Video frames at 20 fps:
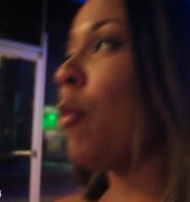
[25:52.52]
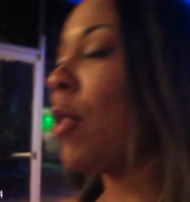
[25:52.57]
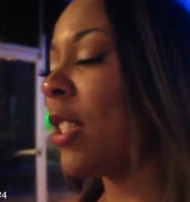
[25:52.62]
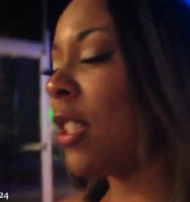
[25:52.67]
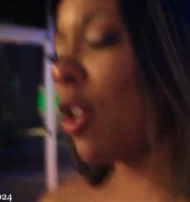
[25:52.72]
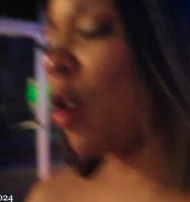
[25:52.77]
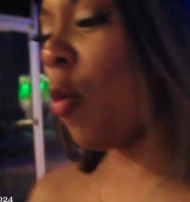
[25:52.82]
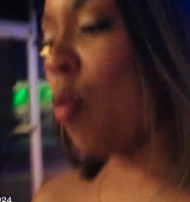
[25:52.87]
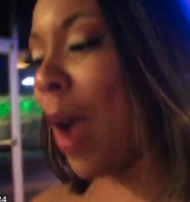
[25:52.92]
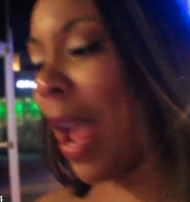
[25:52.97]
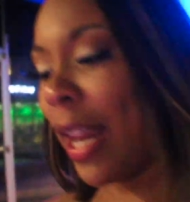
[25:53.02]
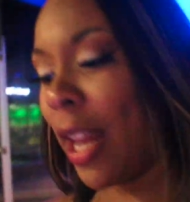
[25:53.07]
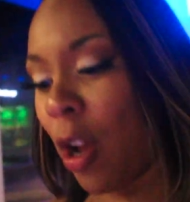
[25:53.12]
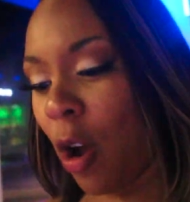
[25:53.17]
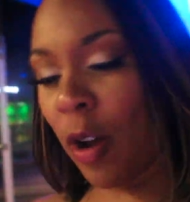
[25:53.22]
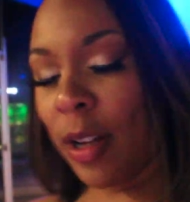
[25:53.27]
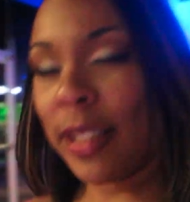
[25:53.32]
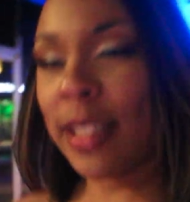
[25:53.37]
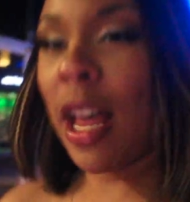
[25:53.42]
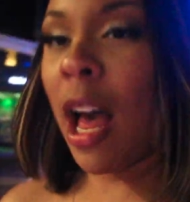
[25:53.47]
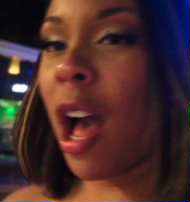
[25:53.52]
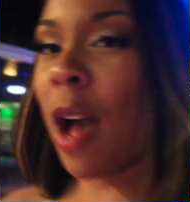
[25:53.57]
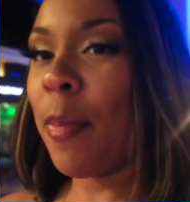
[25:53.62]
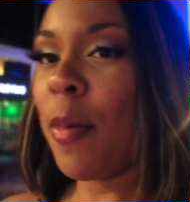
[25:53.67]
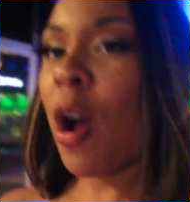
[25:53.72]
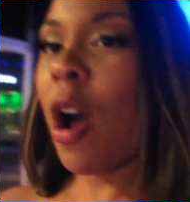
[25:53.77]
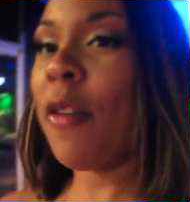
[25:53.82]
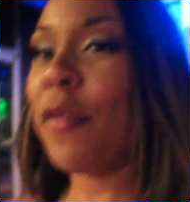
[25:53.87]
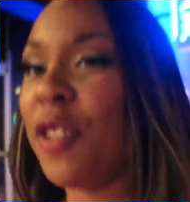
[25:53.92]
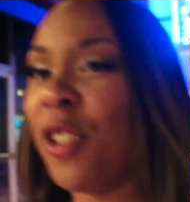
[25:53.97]
We're still waiting on
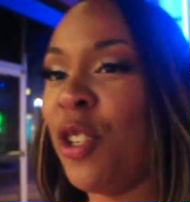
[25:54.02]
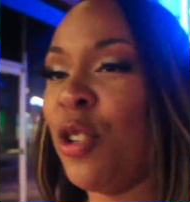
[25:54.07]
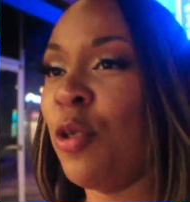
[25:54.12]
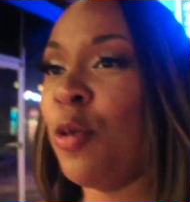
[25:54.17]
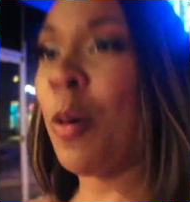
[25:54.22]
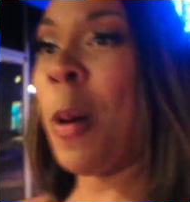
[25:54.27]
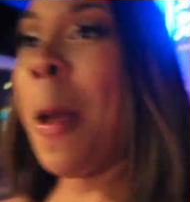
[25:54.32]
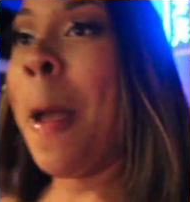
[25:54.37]
Topgolf to